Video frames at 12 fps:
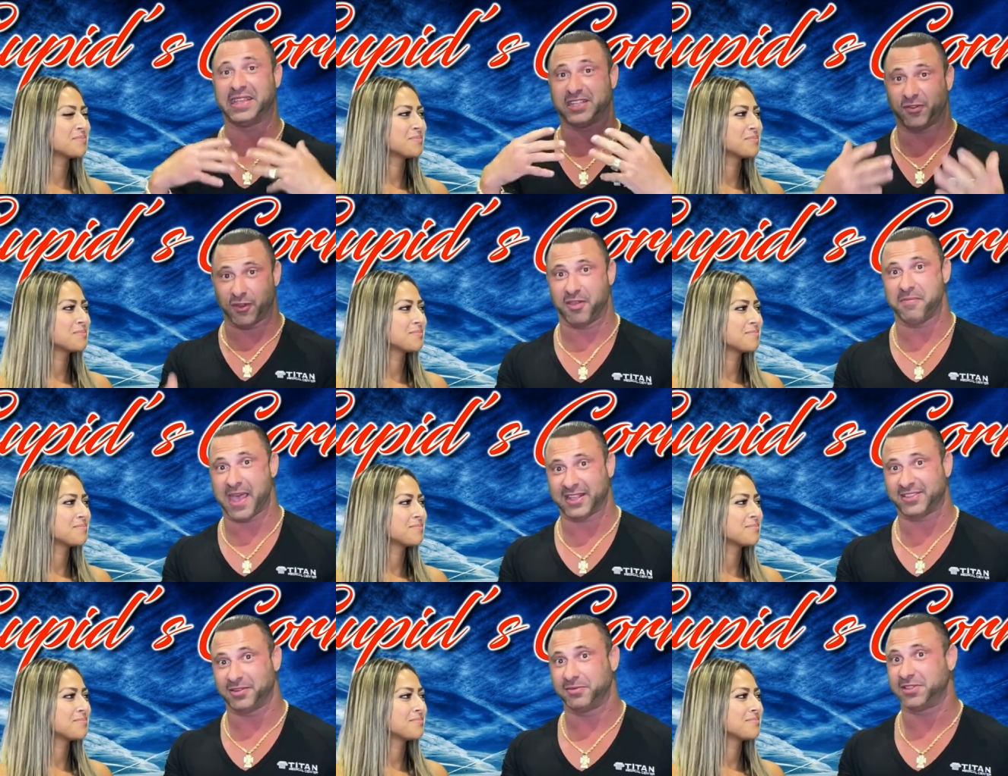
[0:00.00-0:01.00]
Speaker 1: he gets feeling back
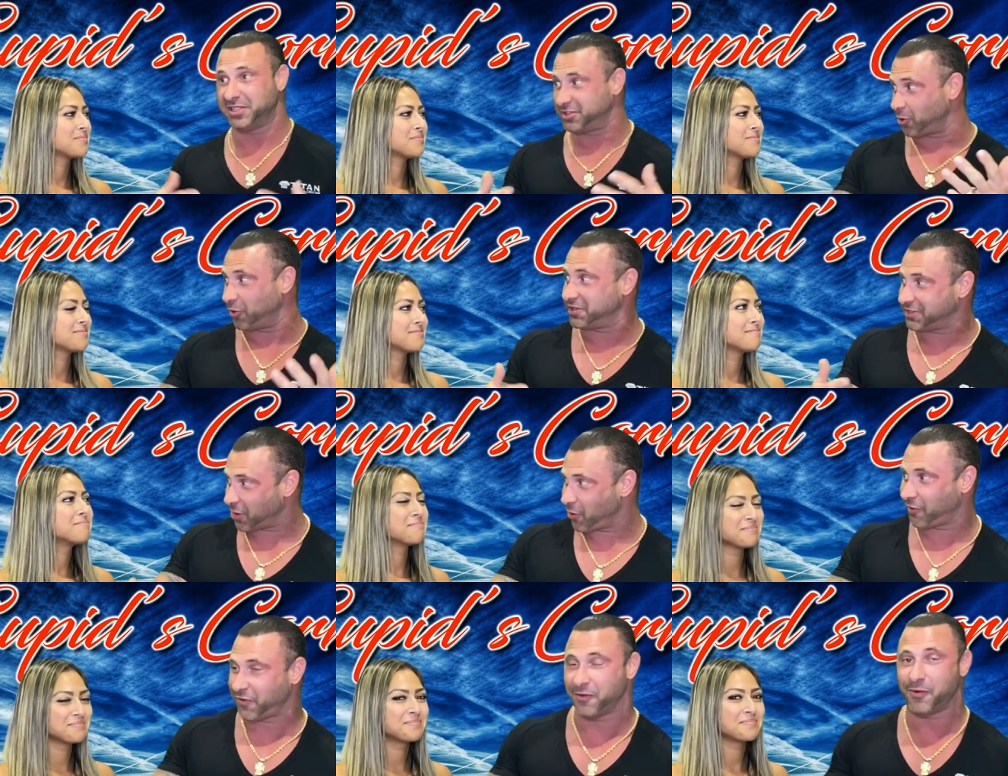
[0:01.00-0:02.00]
to him, his old
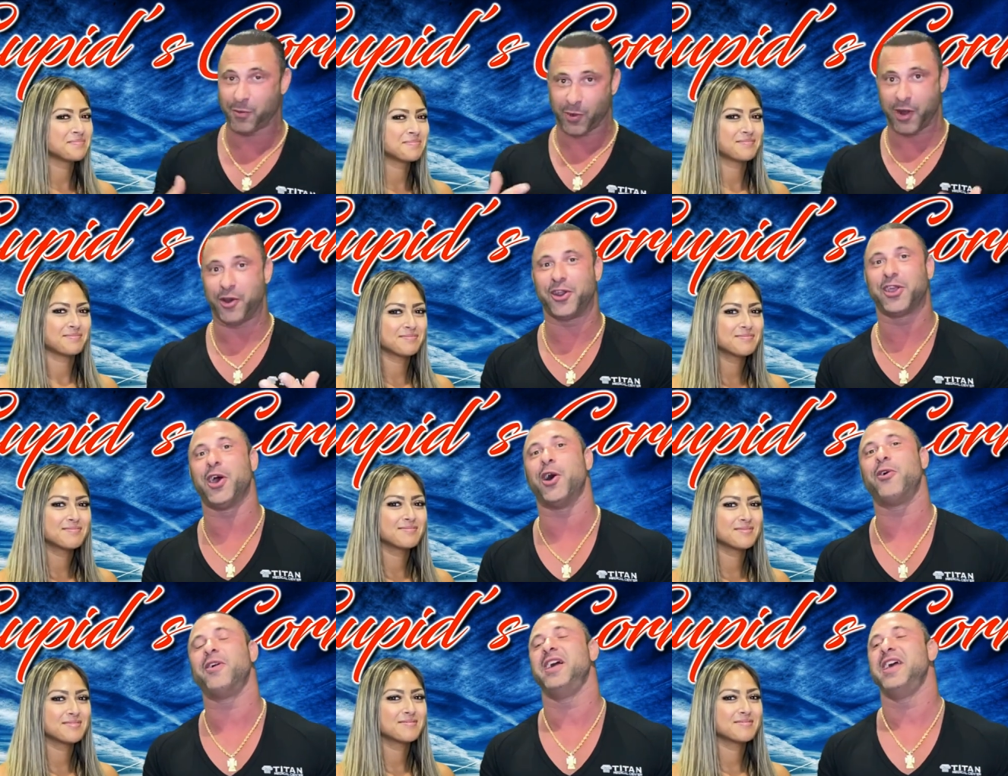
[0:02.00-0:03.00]
self, and we're raring to
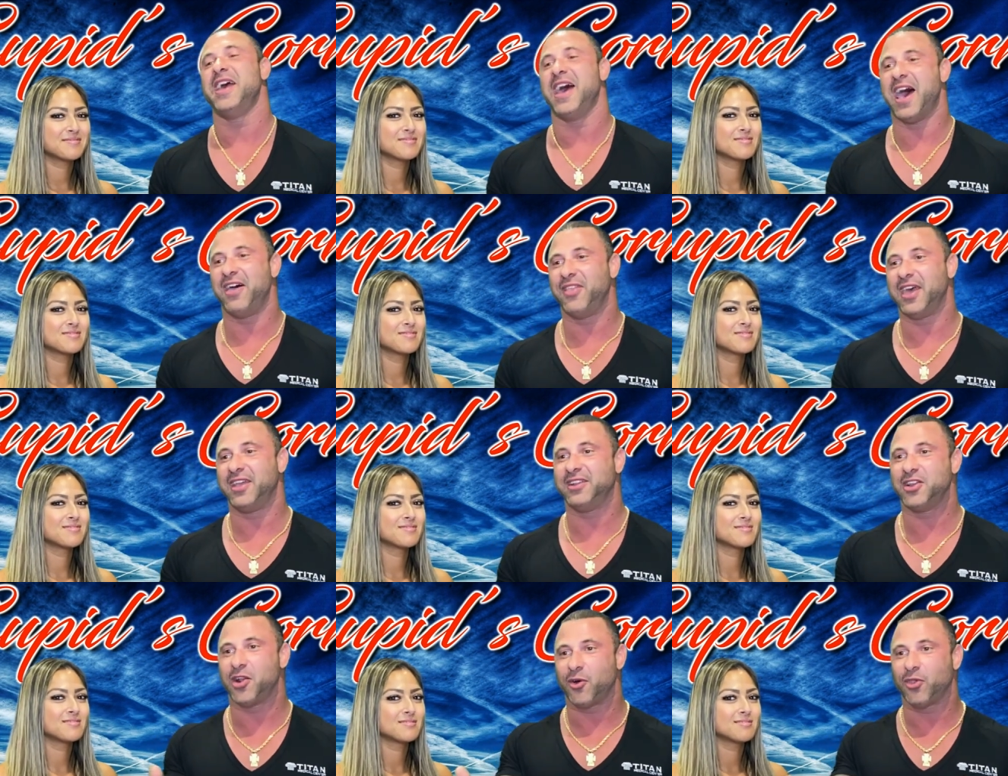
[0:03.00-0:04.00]
go. And
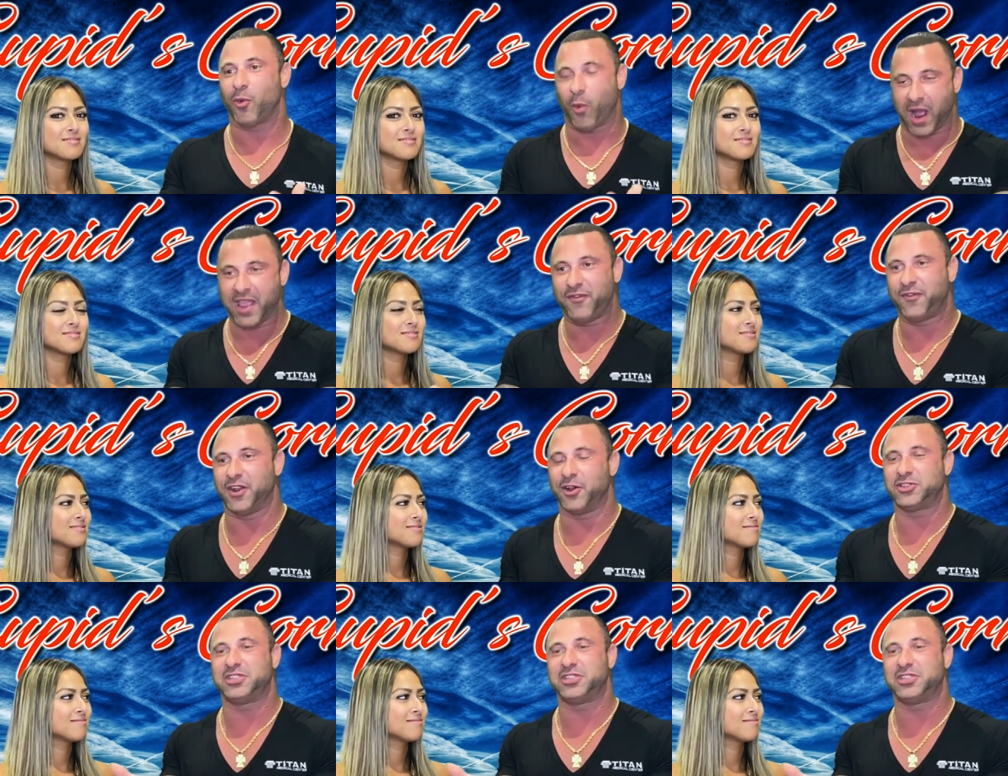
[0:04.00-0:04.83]
then, you know, the wife, you know,